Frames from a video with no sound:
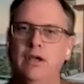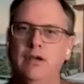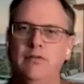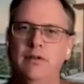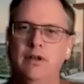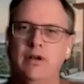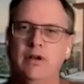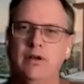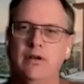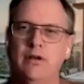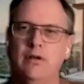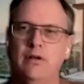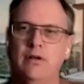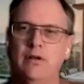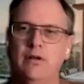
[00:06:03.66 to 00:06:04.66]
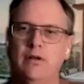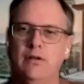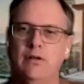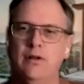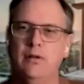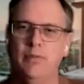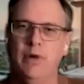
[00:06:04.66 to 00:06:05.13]
Given
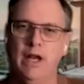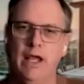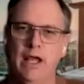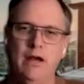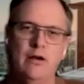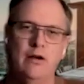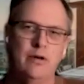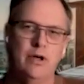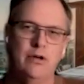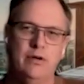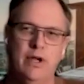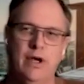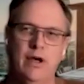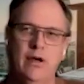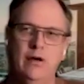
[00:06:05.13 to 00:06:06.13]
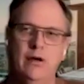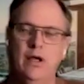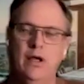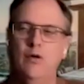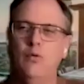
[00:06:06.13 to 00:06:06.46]
the plan I wrote down,